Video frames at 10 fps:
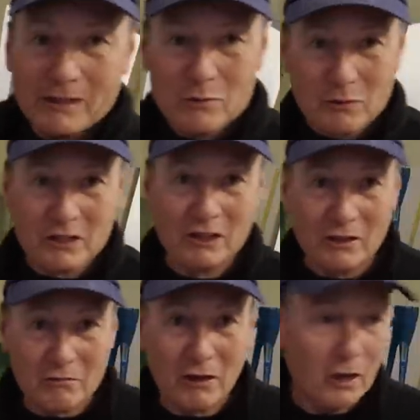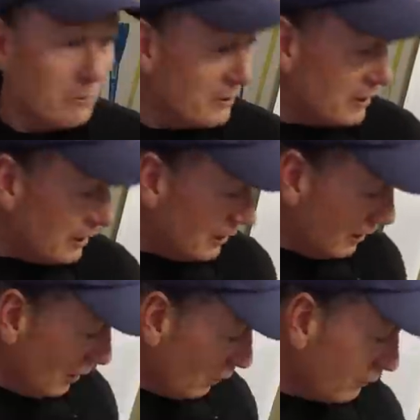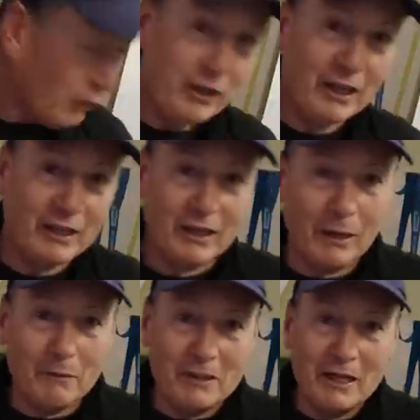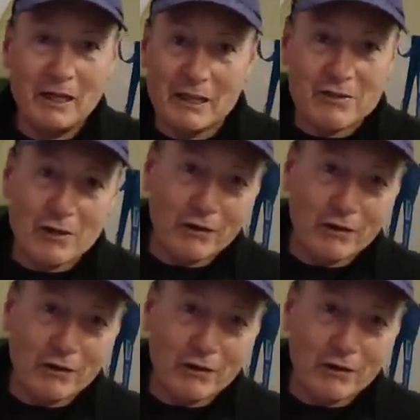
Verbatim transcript: in this particular robe in here. We've got another cupboard down in this